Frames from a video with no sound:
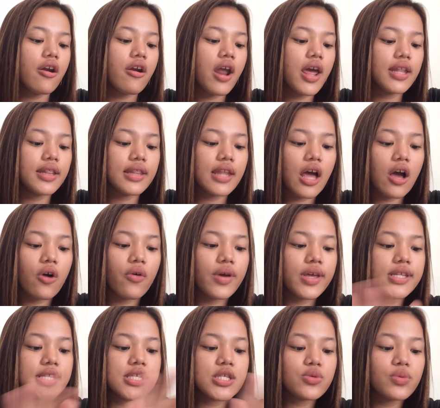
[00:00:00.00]
right now
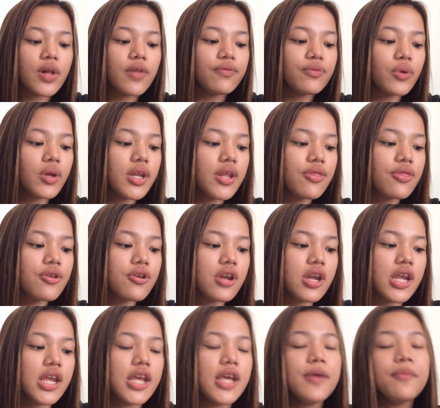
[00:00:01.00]
it's
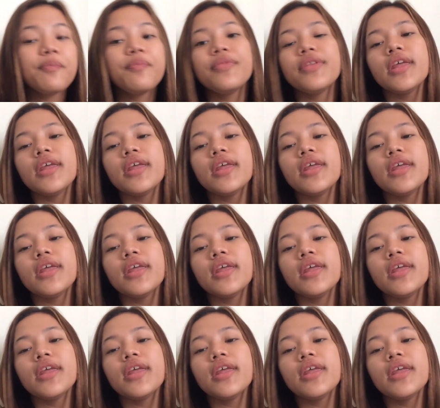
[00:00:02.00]
12:23